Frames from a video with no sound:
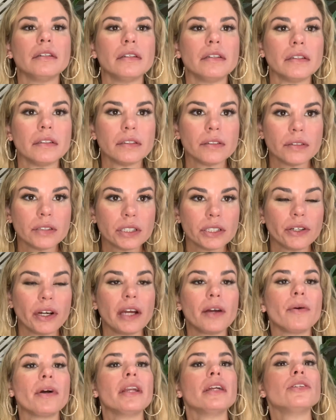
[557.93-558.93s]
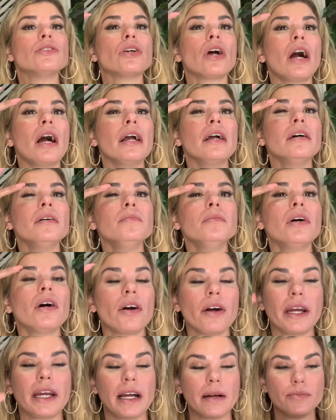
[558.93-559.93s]
So it's a great way to try them. All
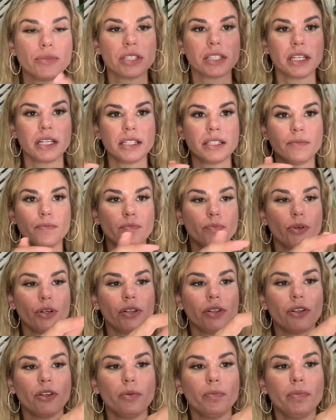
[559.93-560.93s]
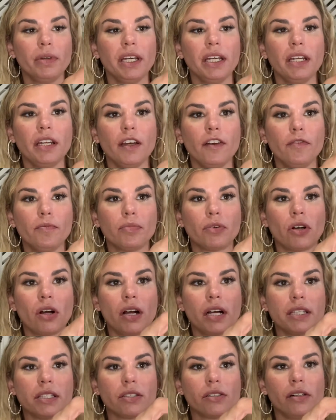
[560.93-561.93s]
right, I'm just going to put a little bit of
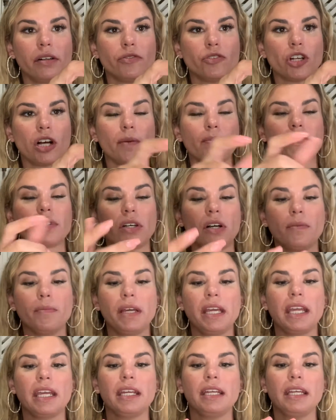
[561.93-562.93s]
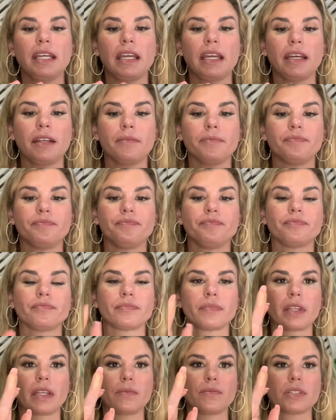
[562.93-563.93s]
bronze glow drops on my hand again.
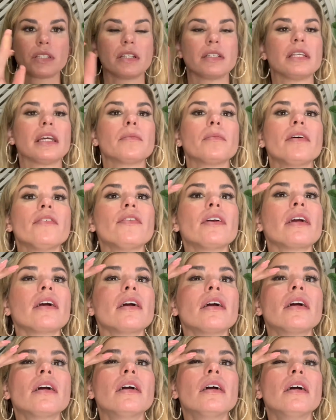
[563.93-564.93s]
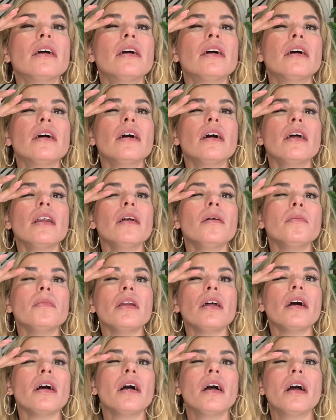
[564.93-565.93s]
I'm just going to take my finger and I'm going to